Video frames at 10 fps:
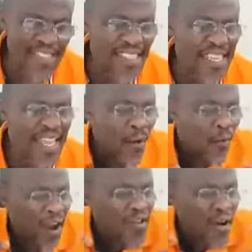see,
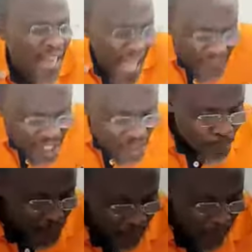when your life is
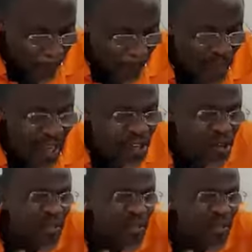pure, so